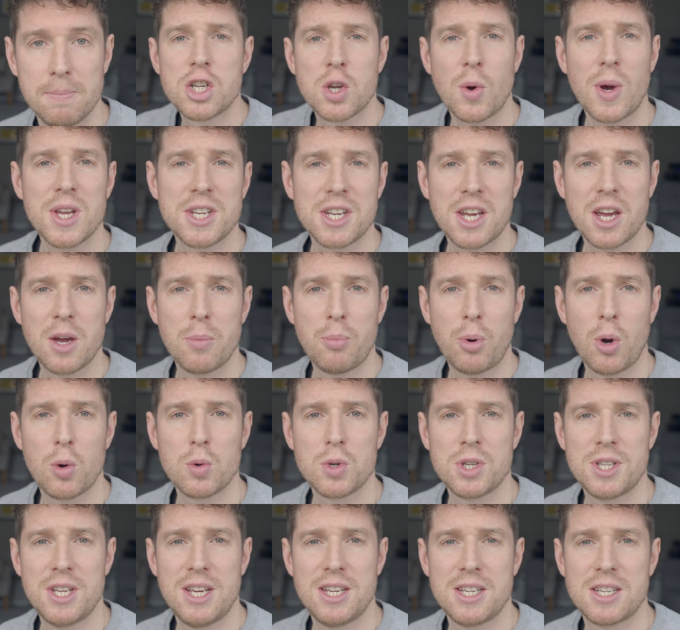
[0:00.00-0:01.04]
So as I
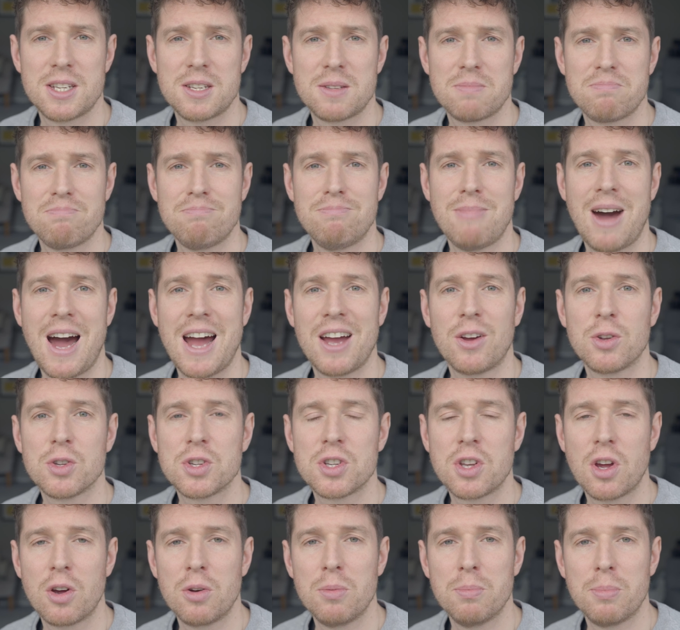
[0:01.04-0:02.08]
approach this
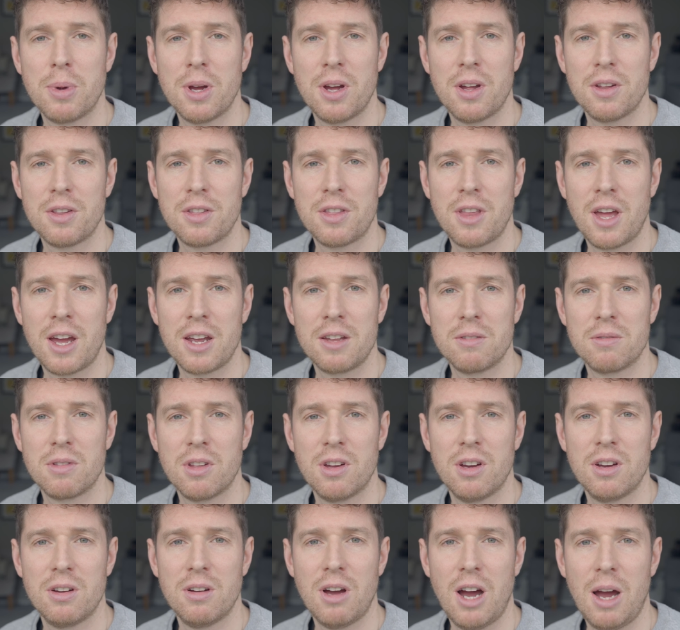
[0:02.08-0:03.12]
milestone birthday
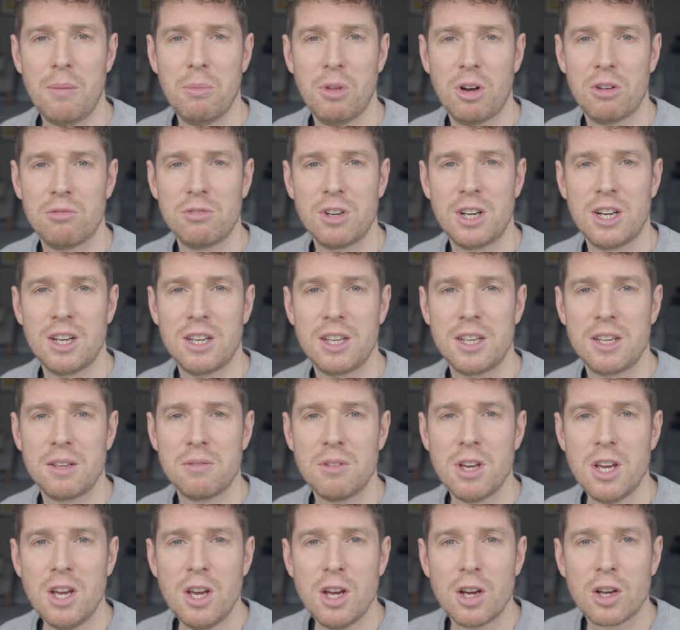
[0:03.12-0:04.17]
that I'm not really
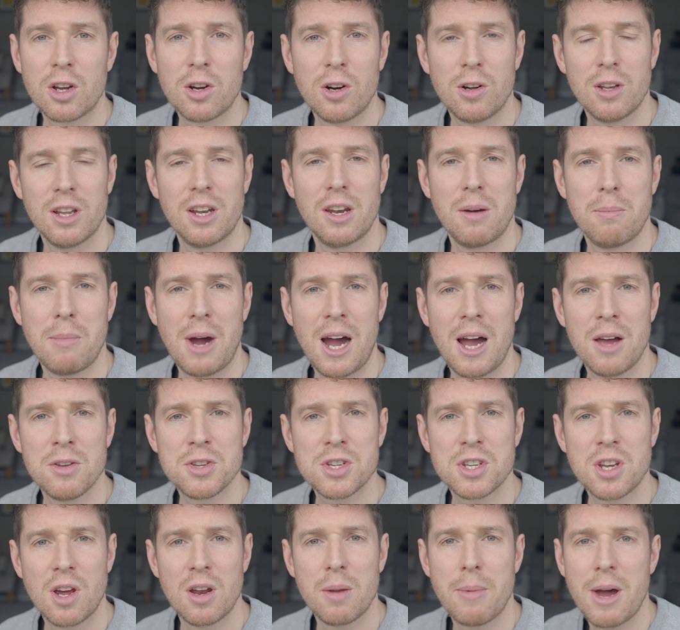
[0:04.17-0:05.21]
calling a
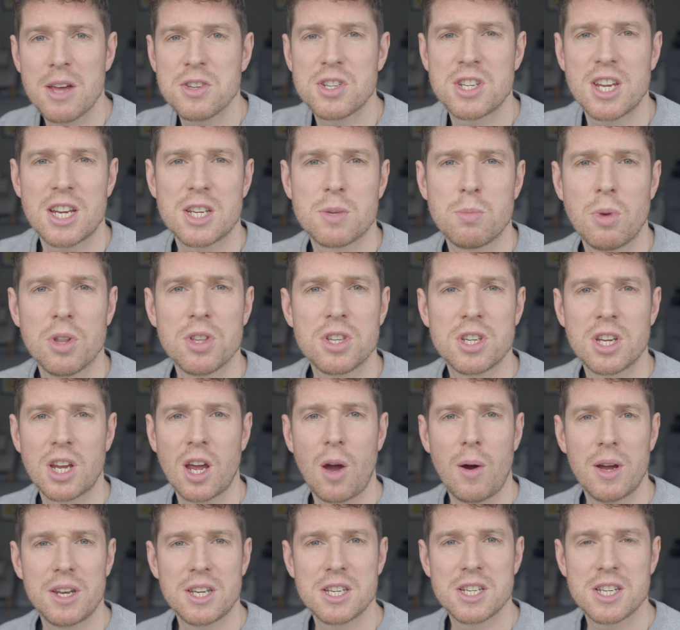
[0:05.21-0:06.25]
milestone, about 6 months
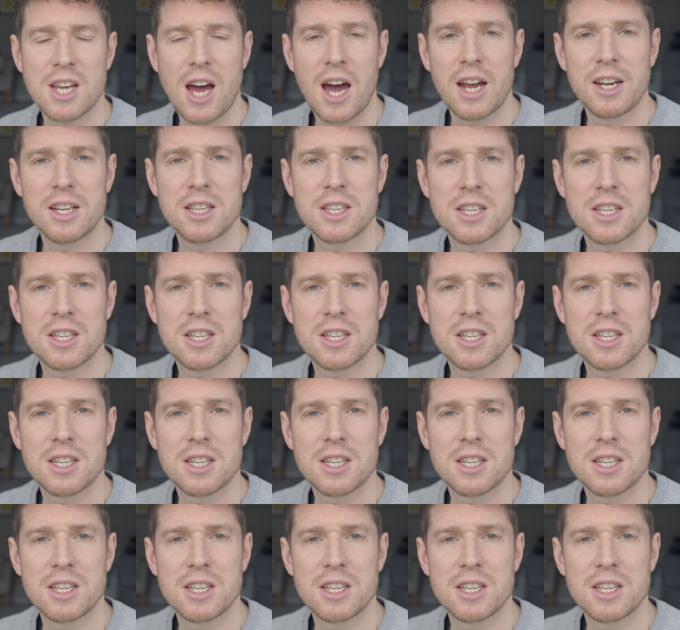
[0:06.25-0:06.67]
ago I decided